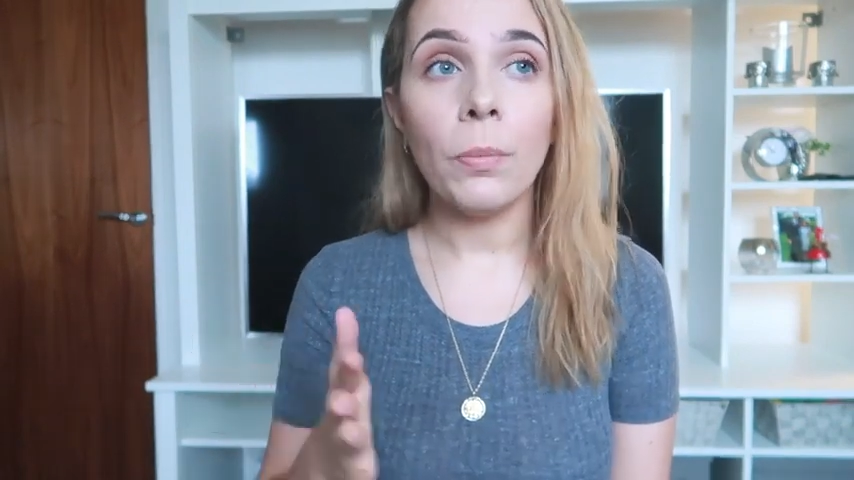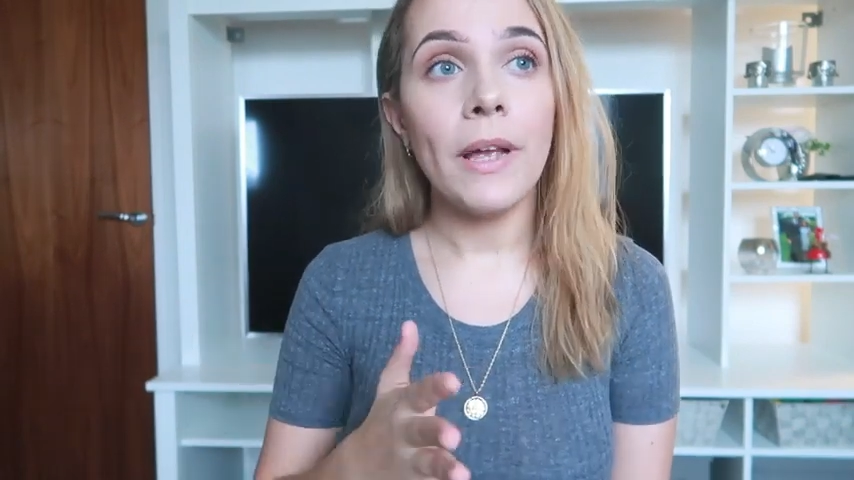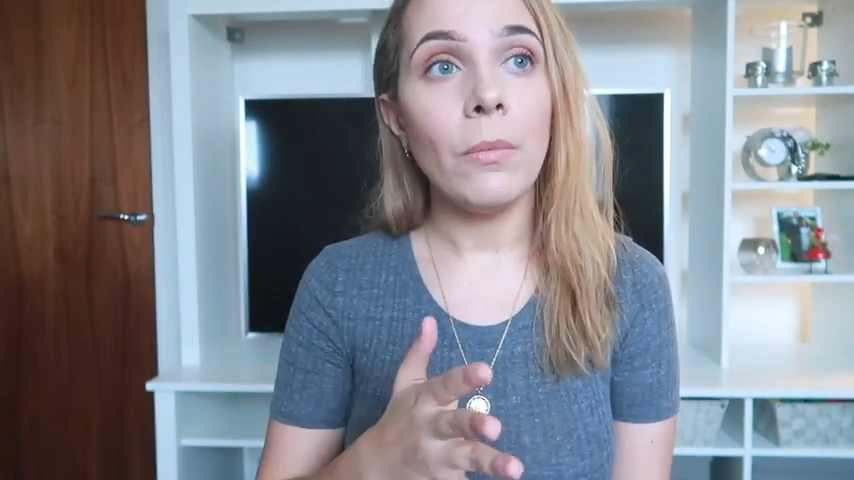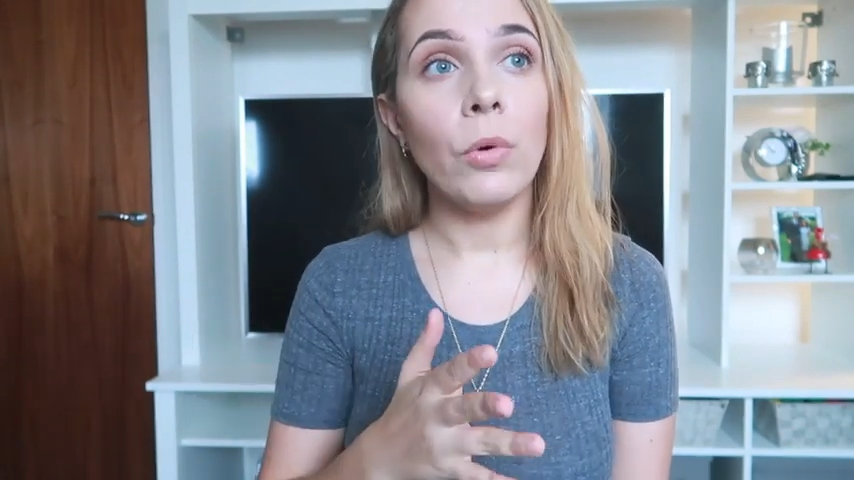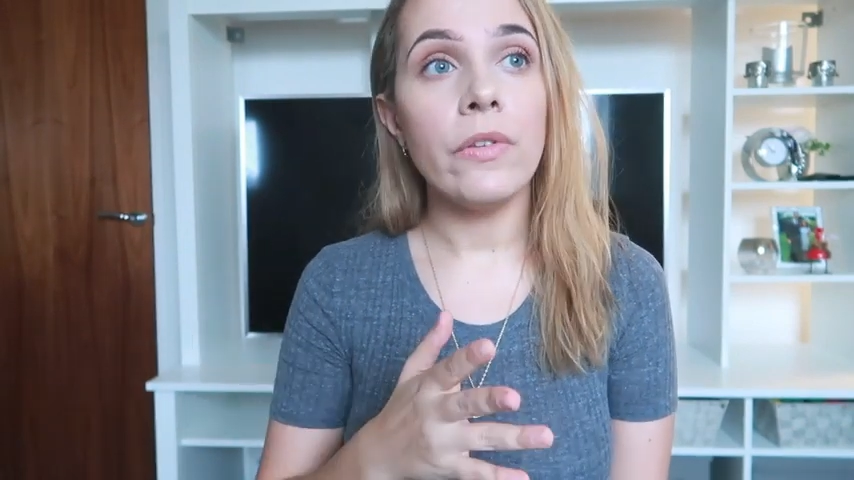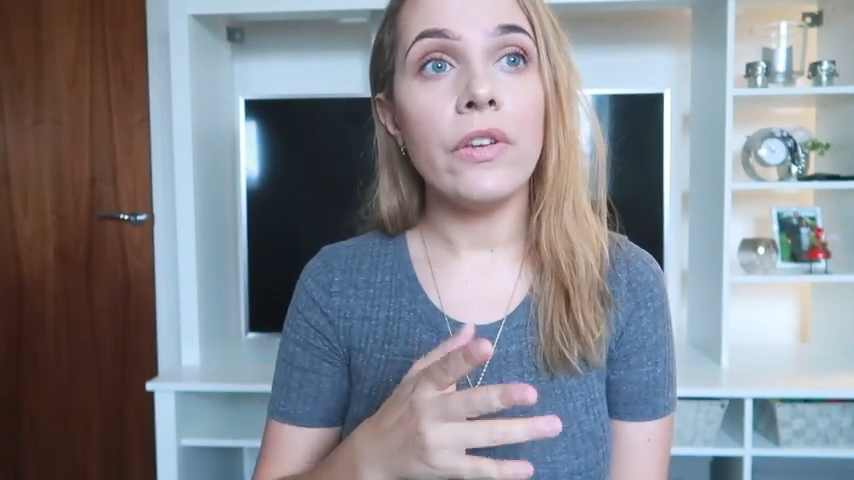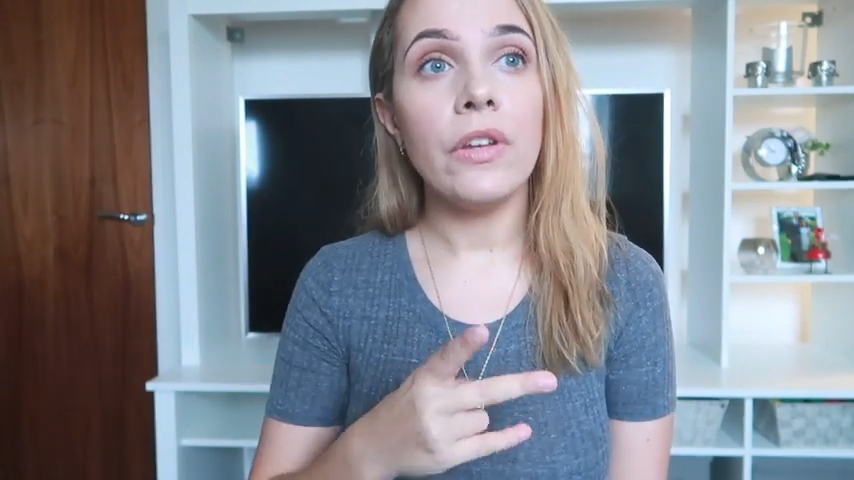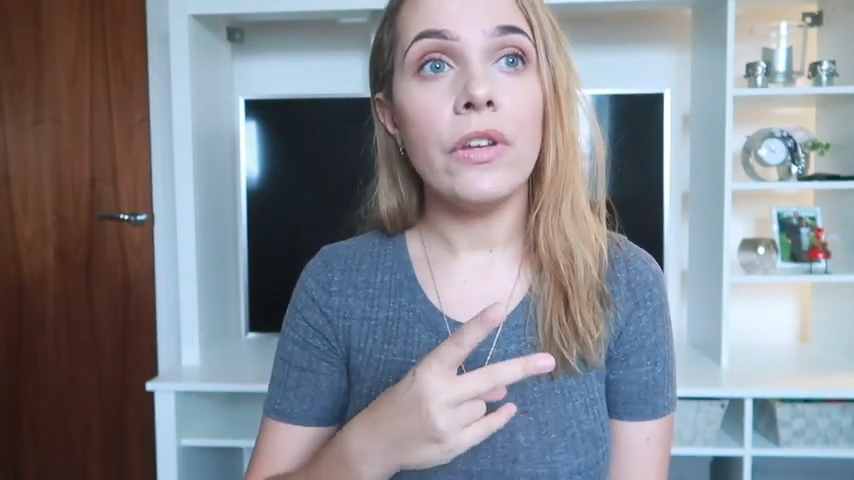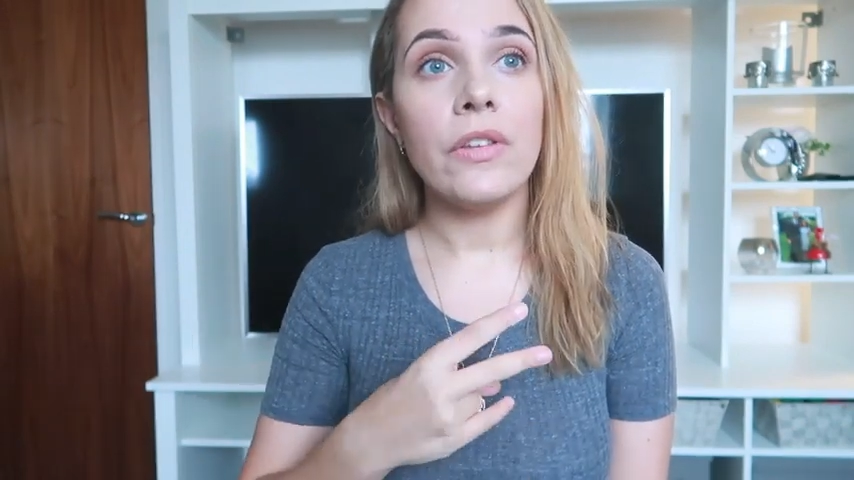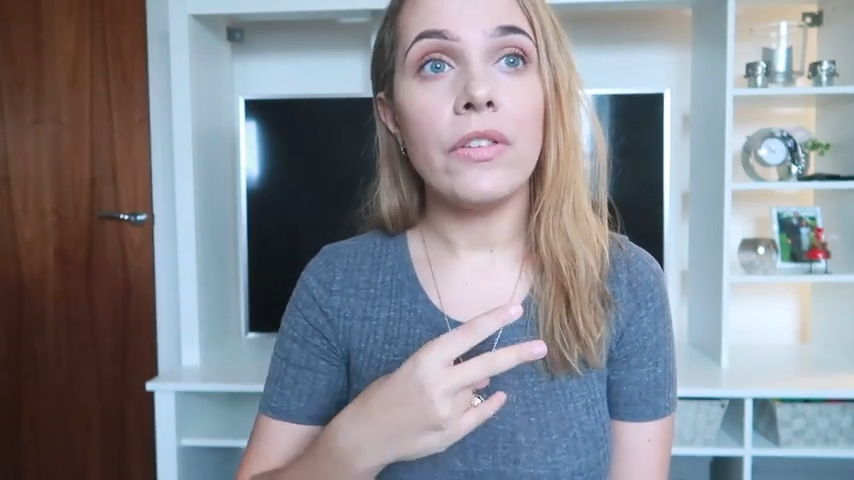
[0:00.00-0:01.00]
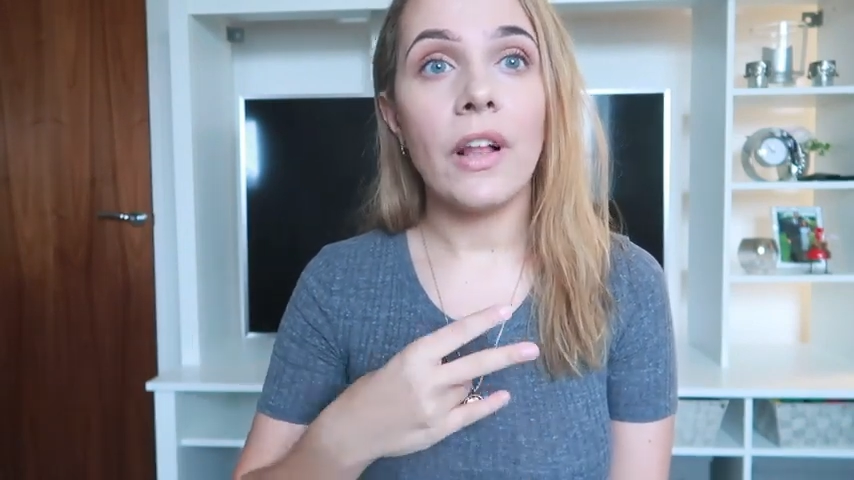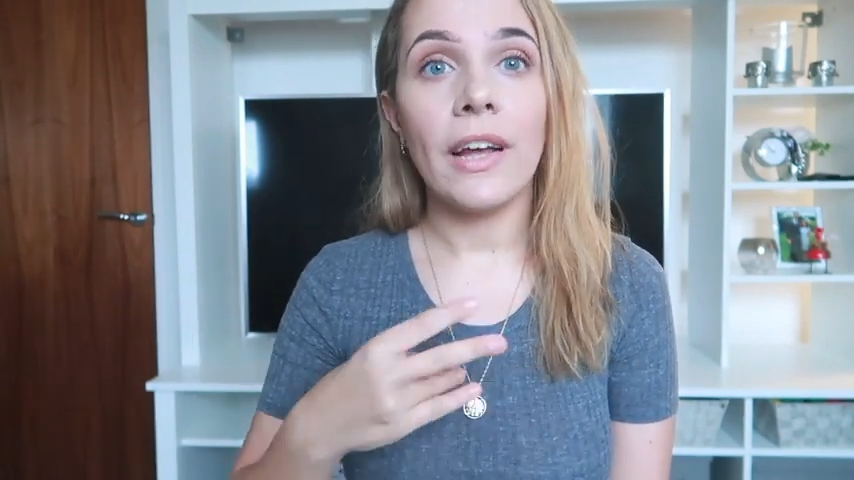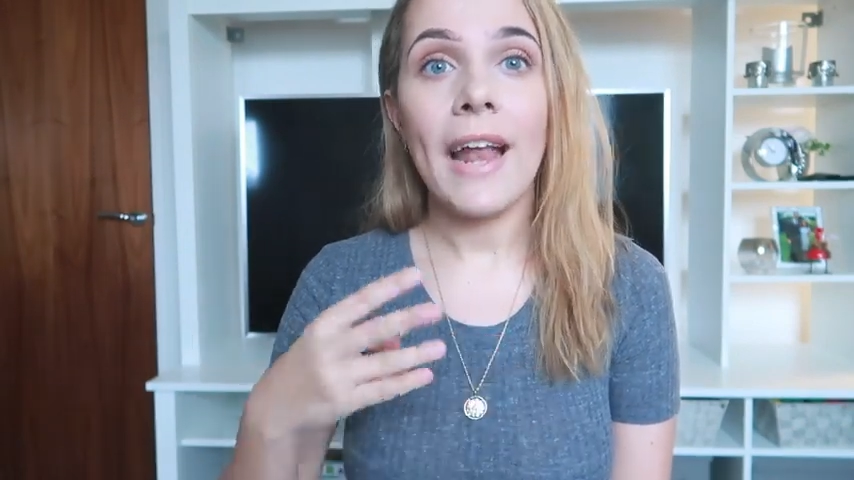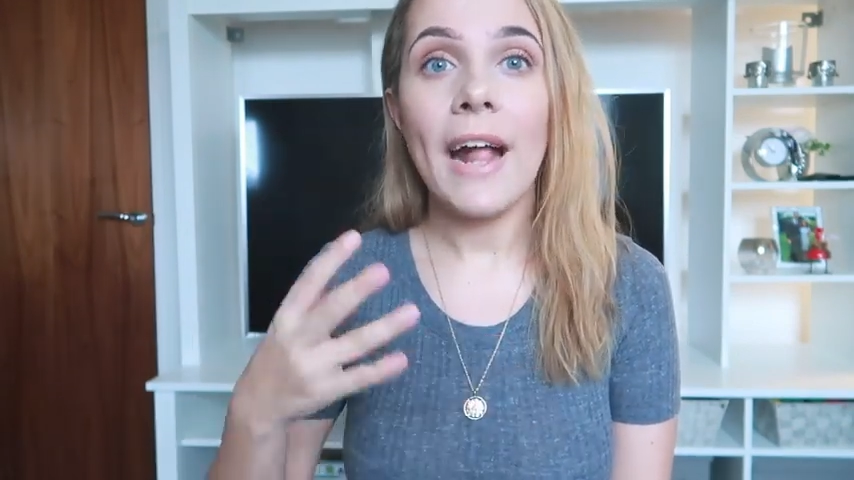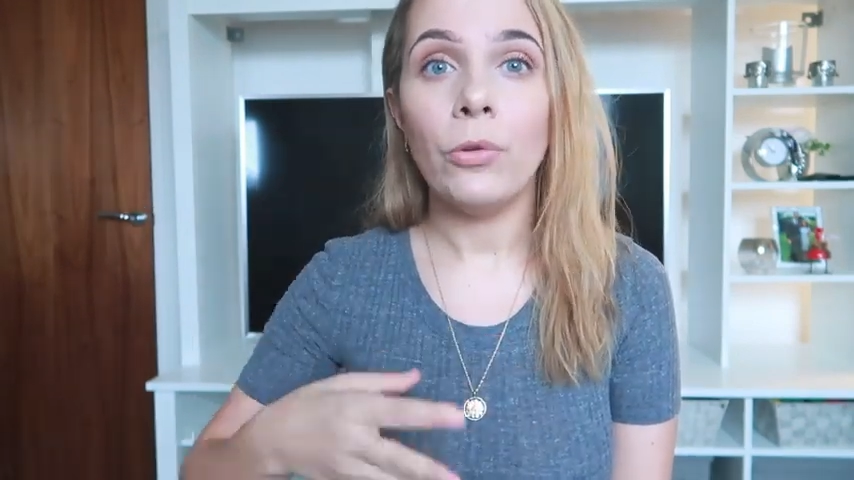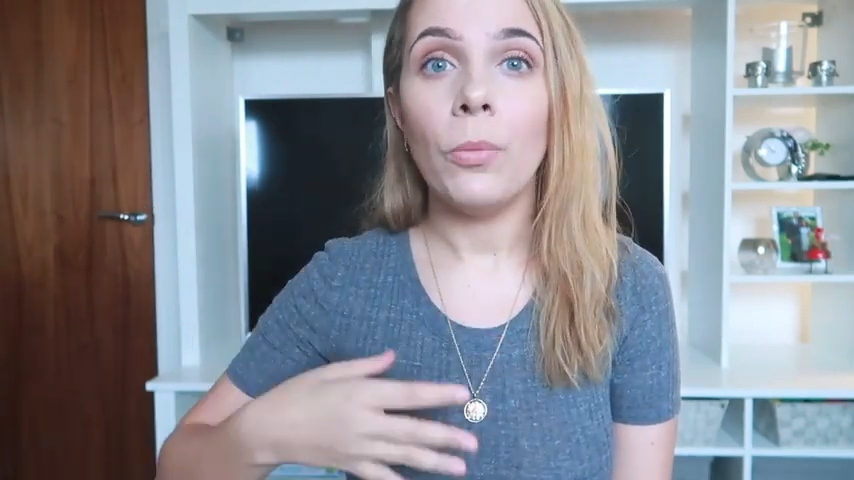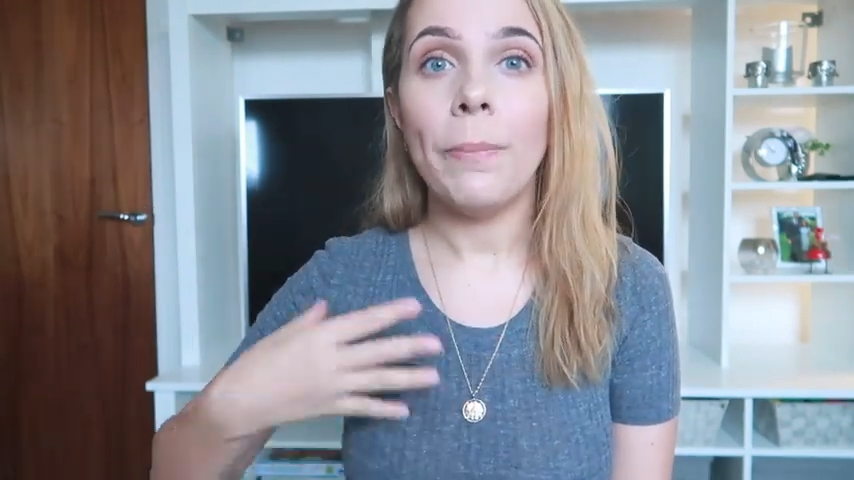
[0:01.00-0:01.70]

but it wasn't like an actual